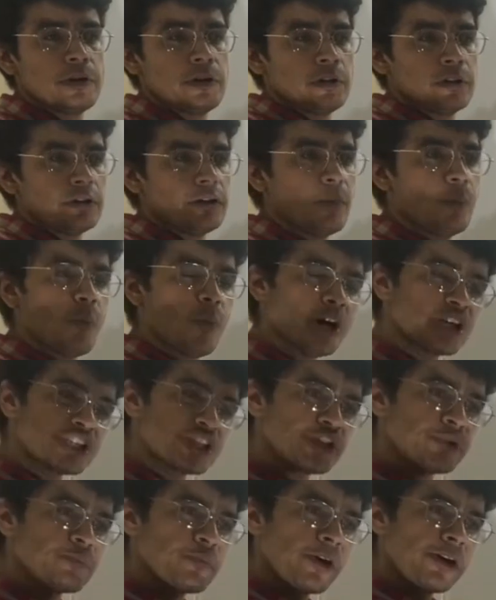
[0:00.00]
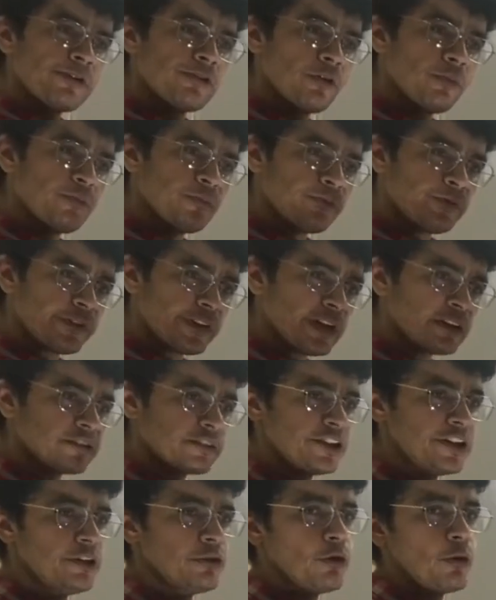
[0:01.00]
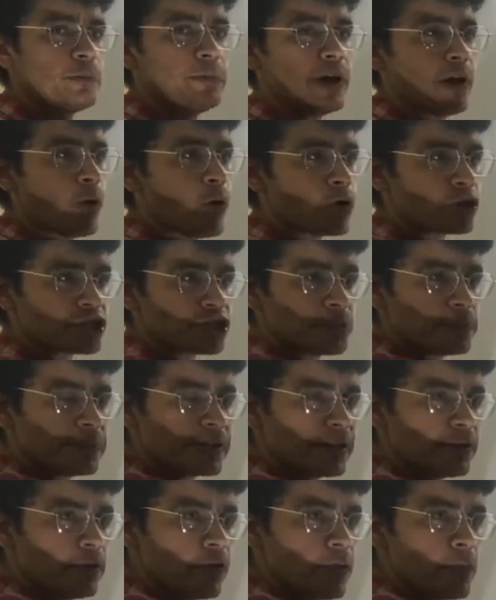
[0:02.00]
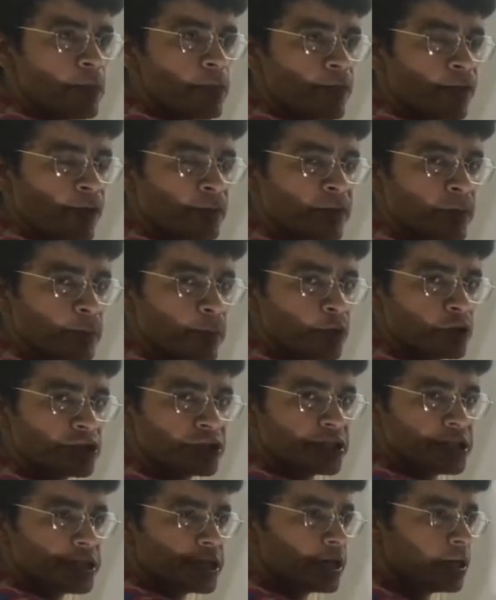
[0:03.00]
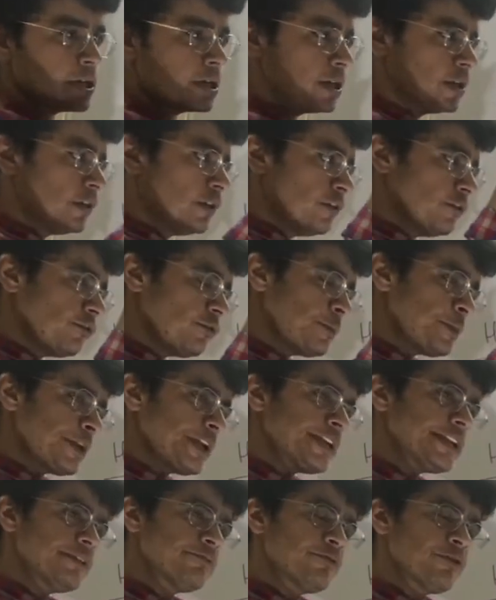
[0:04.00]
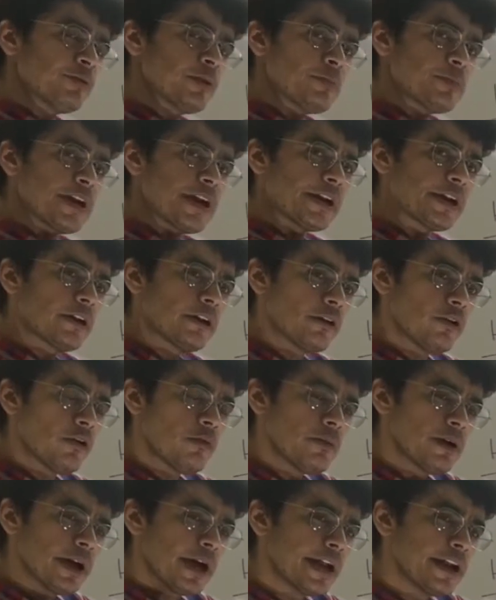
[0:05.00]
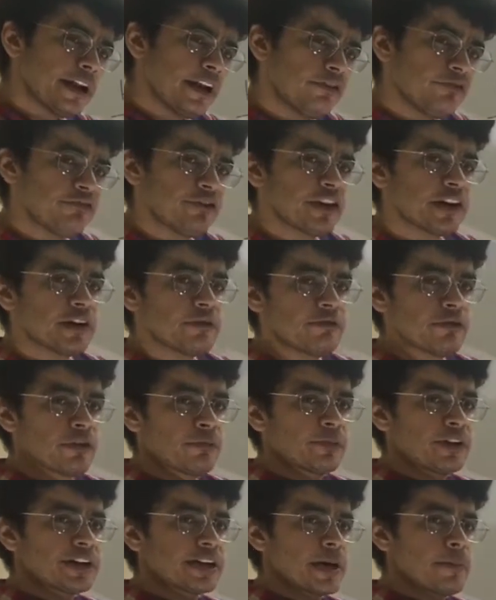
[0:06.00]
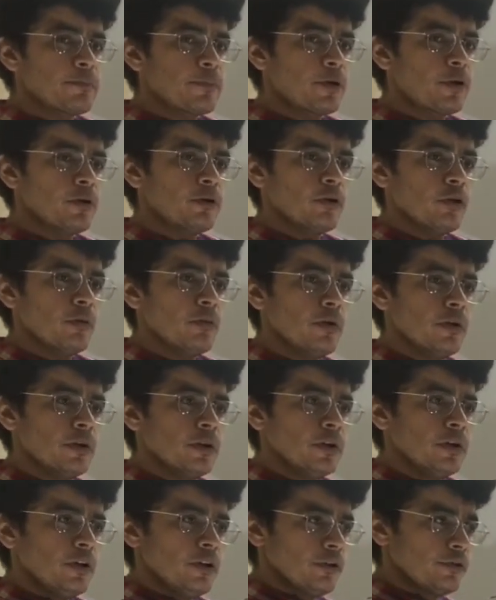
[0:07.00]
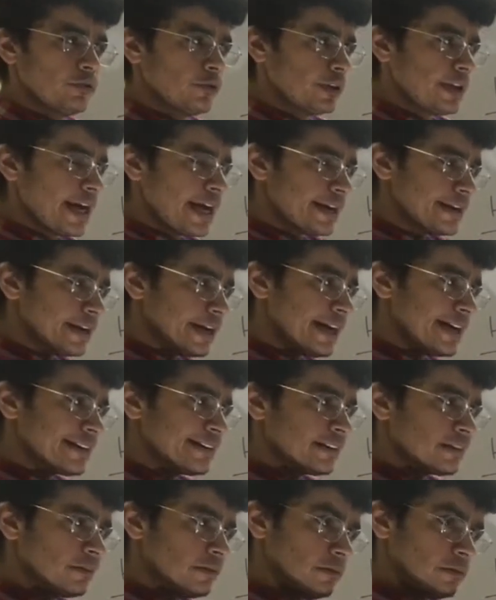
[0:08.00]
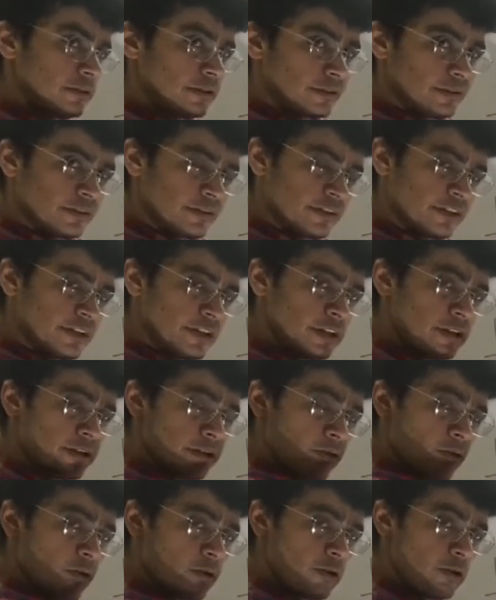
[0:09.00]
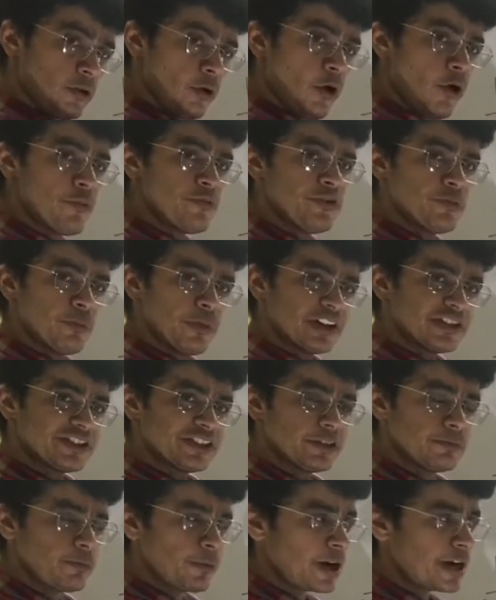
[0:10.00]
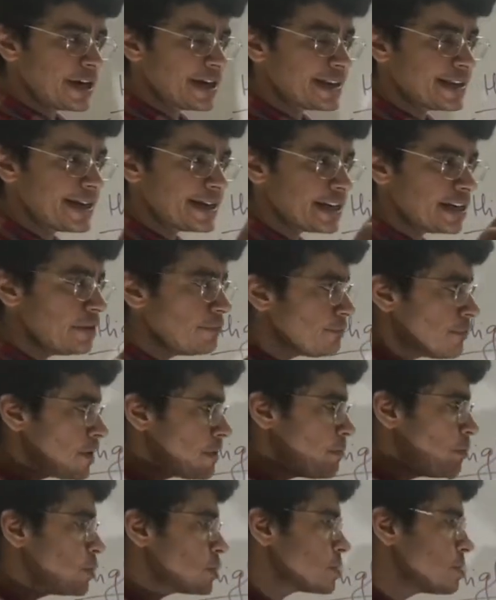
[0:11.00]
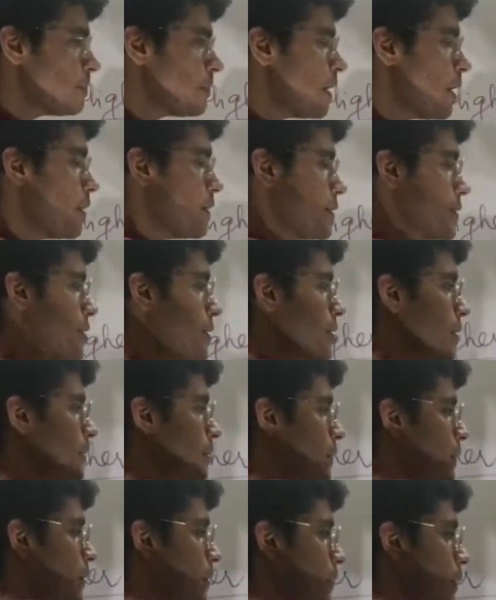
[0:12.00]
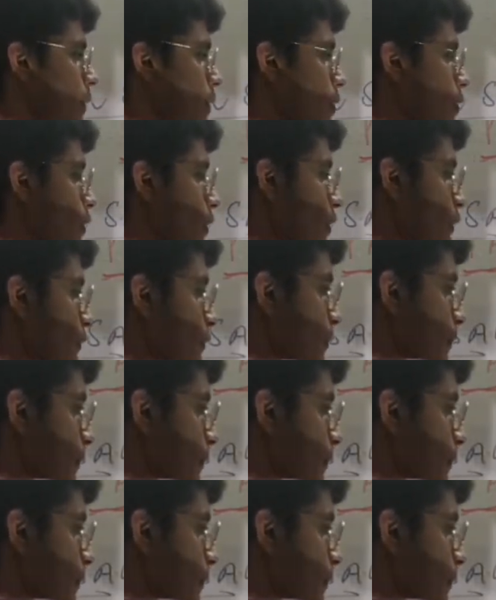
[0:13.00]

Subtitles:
the merging point of the three lobes, the occipital lobe from the posterior, superiorly from the parietal lobe, and inferior from the temporal lobe. So that at the three lobes merging point, that inferior most part of